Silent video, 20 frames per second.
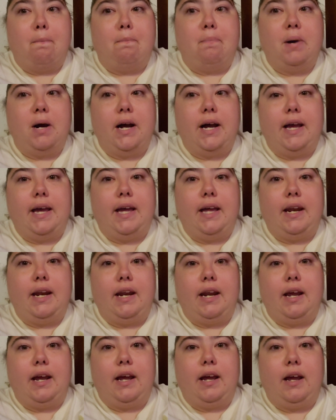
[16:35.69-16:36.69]
But
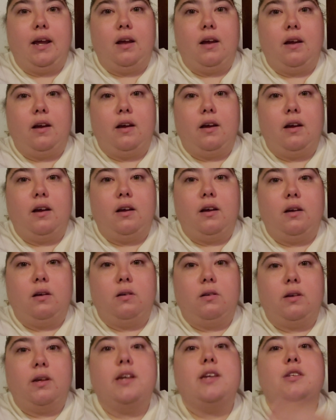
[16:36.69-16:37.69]

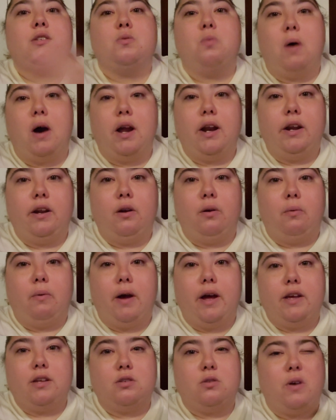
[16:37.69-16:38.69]
he swatted it
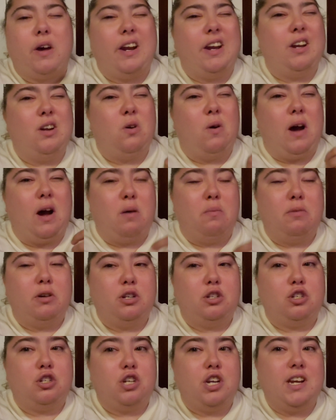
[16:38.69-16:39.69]
away, so I didn't know how
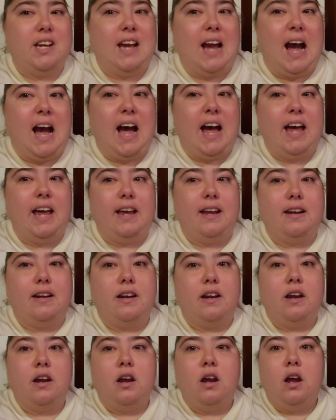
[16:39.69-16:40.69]
much he got.
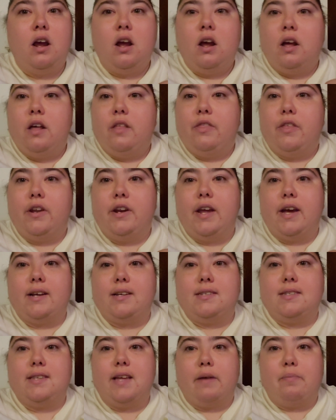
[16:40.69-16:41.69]
The
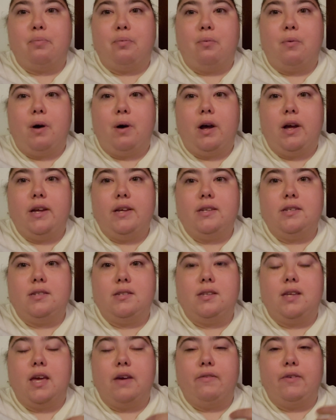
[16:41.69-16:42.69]
next step
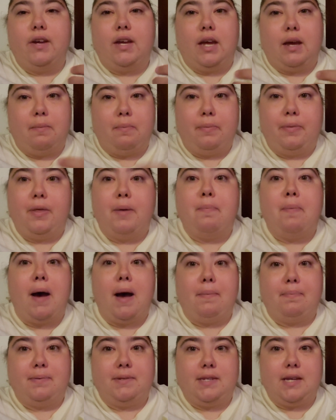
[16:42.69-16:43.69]
was giving him the
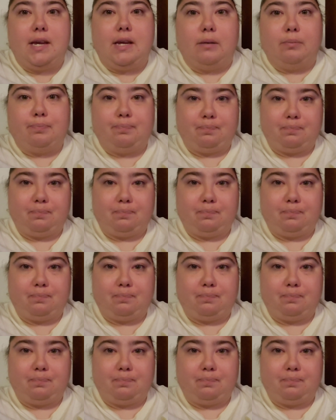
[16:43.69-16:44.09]
Pepsi.